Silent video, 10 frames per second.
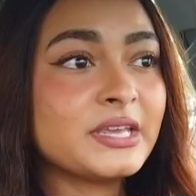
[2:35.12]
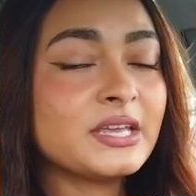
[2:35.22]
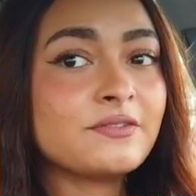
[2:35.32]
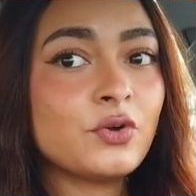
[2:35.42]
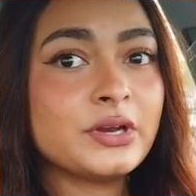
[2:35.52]

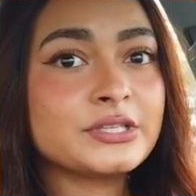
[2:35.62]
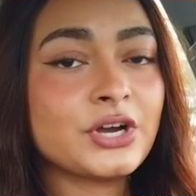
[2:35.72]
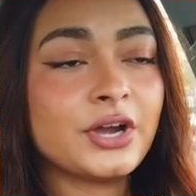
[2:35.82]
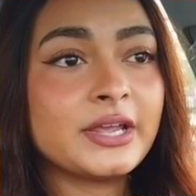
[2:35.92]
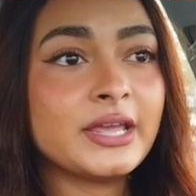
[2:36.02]
thinking of going
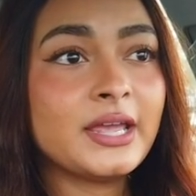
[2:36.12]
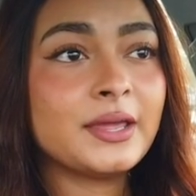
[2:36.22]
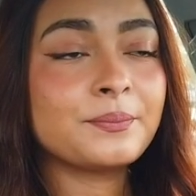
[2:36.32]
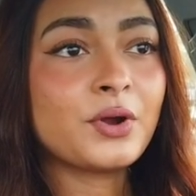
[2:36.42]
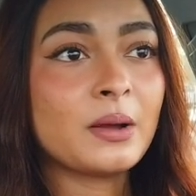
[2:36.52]
to Target
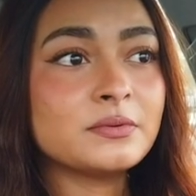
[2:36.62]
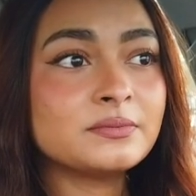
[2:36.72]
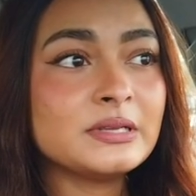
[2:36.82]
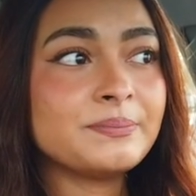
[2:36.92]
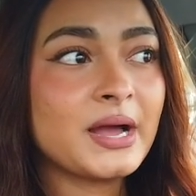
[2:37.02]
and
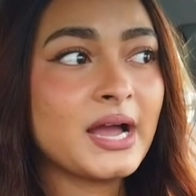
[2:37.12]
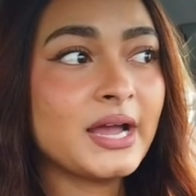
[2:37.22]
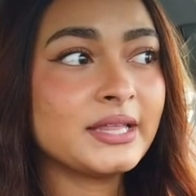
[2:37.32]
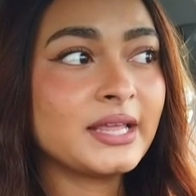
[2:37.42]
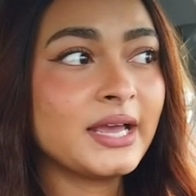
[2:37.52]
probably
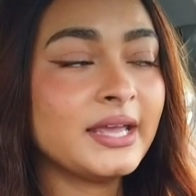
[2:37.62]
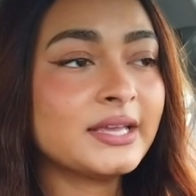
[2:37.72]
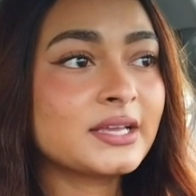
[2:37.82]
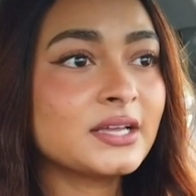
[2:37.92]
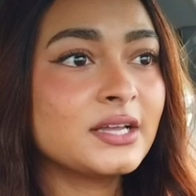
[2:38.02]
buy like,